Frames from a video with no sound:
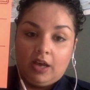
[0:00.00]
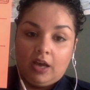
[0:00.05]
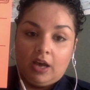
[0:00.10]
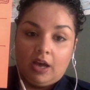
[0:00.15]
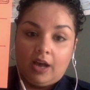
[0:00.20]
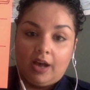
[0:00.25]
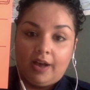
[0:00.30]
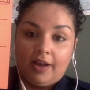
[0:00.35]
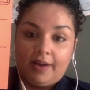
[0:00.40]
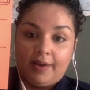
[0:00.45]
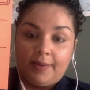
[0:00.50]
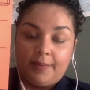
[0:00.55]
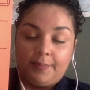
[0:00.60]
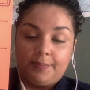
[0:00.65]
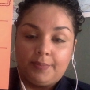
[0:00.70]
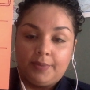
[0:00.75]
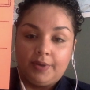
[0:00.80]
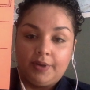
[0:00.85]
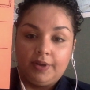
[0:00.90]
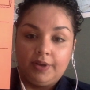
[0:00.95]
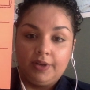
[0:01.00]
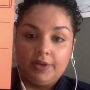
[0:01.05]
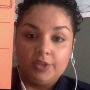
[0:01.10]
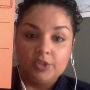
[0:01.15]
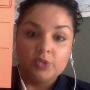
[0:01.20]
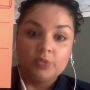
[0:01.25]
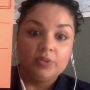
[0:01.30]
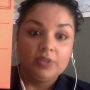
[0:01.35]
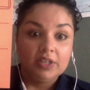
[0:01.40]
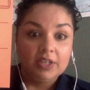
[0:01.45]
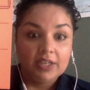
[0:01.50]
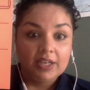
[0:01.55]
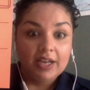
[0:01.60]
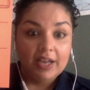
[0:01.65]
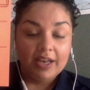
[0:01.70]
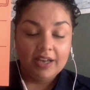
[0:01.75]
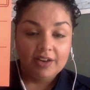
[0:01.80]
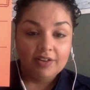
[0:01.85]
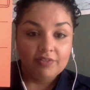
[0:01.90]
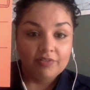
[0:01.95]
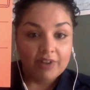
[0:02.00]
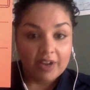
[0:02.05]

Um, so we're going to go ahead and